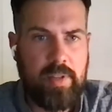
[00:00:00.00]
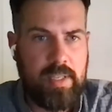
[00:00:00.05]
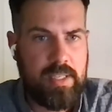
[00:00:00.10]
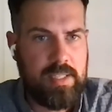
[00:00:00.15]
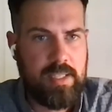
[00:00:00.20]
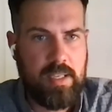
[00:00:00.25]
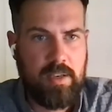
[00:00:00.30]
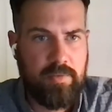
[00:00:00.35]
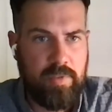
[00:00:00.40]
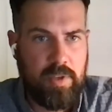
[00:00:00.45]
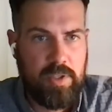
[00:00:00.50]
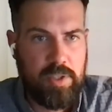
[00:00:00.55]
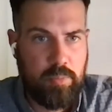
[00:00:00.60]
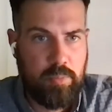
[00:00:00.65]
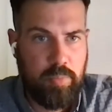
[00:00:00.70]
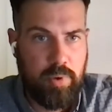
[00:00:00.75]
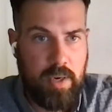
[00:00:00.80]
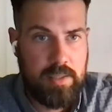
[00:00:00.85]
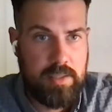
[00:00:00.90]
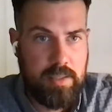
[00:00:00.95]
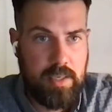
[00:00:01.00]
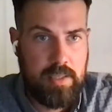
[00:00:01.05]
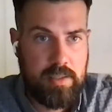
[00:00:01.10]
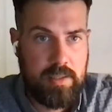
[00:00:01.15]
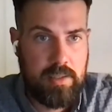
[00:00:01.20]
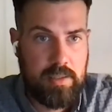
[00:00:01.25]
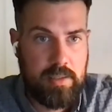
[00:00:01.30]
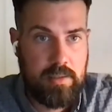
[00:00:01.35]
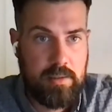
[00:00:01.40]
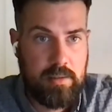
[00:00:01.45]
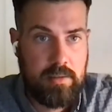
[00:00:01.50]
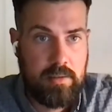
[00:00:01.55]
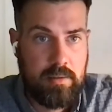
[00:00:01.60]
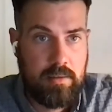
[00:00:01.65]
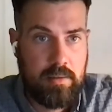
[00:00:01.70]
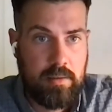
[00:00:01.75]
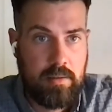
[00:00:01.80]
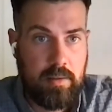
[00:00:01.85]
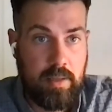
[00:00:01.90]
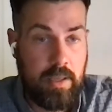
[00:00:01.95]
these inefficient processes.
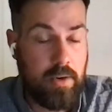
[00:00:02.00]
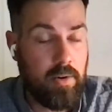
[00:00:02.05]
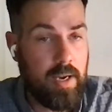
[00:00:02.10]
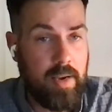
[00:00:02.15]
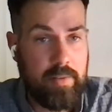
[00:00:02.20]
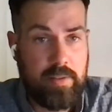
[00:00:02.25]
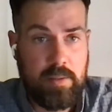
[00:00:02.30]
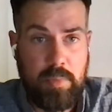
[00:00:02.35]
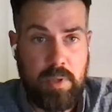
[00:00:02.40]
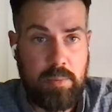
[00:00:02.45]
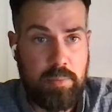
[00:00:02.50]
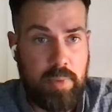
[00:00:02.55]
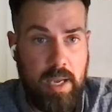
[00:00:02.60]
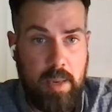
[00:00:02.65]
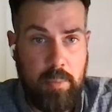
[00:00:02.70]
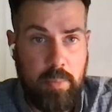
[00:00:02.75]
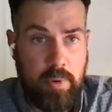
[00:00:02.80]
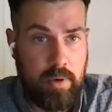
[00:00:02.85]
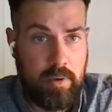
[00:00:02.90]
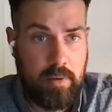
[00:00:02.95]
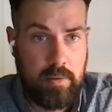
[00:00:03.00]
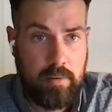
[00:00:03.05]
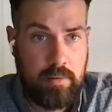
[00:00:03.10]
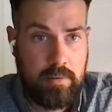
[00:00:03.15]
They don't have to be paper.